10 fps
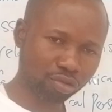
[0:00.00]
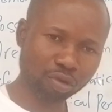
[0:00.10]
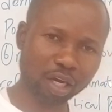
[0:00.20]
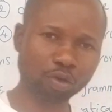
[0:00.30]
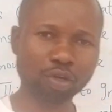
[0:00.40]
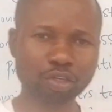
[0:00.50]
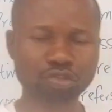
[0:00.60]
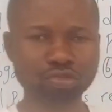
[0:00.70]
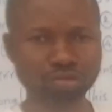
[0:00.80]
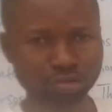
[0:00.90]
are going
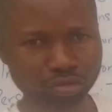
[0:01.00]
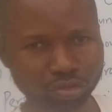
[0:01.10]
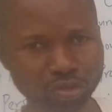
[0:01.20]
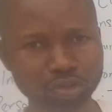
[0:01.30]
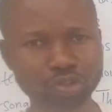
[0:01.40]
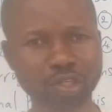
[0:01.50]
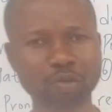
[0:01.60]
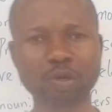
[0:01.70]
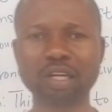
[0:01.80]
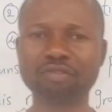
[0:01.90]
to,
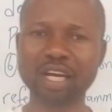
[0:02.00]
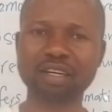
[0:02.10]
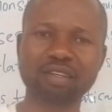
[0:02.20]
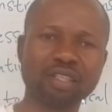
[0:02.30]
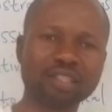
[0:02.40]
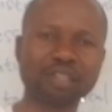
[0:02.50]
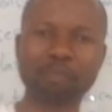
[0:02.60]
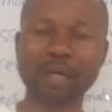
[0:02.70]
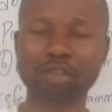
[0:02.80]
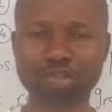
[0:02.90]
whenever I release the
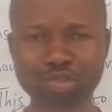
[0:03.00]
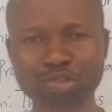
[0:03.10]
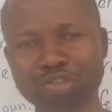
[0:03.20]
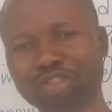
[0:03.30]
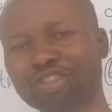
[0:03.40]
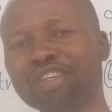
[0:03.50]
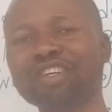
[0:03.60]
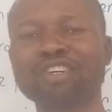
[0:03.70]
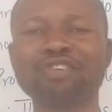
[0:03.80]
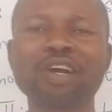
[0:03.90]
part 2,
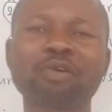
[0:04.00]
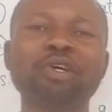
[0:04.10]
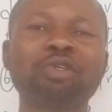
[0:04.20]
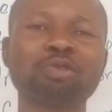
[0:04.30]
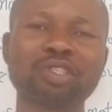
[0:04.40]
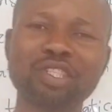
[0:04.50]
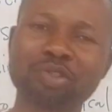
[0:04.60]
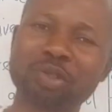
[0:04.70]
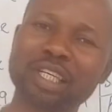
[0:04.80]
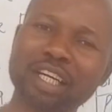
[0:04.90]
you are going to see. So
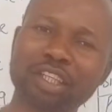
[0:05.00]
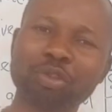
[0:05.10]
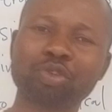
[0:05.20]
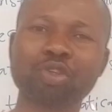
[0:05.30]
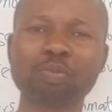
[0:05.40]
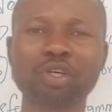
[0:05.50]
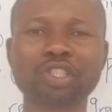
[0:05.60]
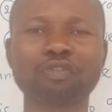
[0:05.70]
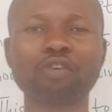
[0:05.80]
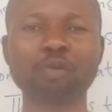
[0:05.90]
thank you so much
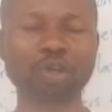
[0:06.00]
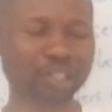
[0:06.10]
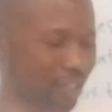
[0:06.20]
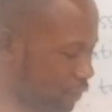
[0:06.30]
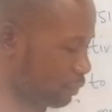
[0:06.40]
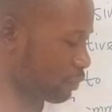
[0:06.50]
for watching.